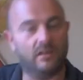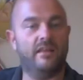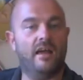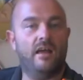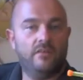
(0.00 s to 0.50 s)

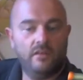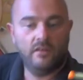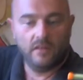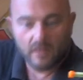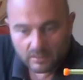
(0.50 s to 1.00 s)
that,
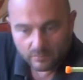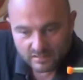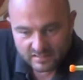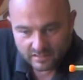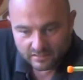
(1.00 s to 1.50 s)
and it will
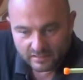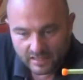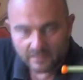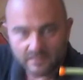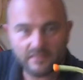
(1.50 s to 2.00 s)
stick on the
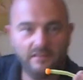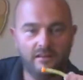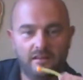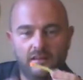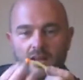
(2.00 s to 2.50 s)
end,
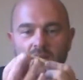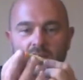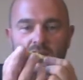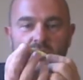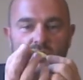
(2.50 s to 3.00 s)
and then
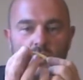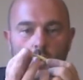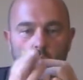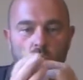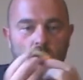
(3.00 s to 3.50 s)
you can just go.
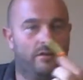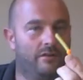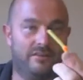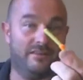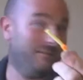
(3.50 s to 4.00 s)

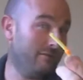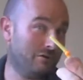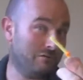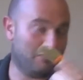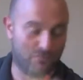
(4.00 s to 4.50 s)
So that's another
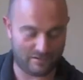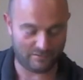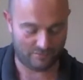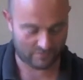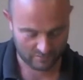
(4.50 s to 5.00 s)
good fun way of doing
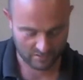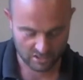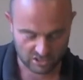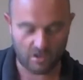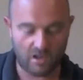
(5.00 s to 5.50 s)
it.
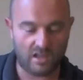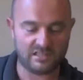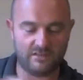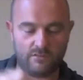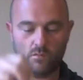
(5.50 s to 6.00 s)
So lots of
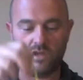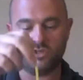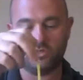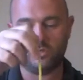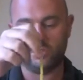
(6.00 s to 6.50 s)
different ways you
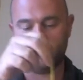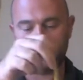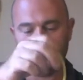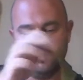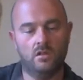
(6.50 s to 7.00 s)
can do it.
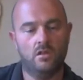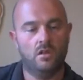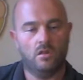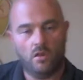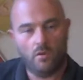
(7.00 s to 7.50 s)

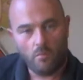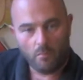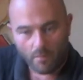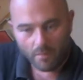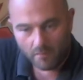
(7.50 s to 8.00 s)

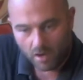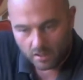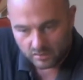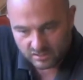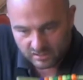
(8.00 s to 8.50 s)
Pop them on
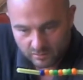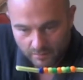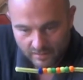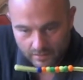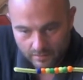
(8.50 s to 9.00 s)
until you
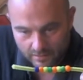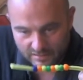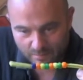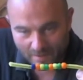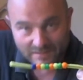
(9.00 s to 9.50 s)
make a
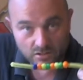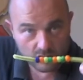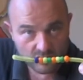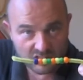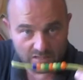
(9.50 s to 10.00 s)
nice pattern or
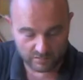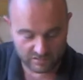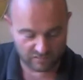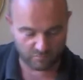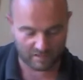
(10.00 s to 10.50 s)
sequence
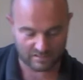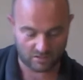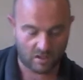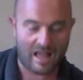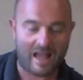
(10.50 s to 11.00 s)
of beads.
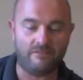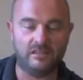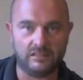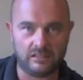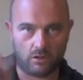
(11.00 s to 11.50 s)
So have a
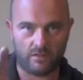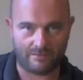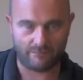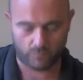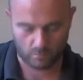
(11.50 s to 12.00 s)
little go at
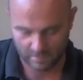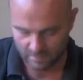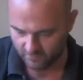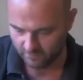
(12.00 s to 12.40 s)
that for a minute.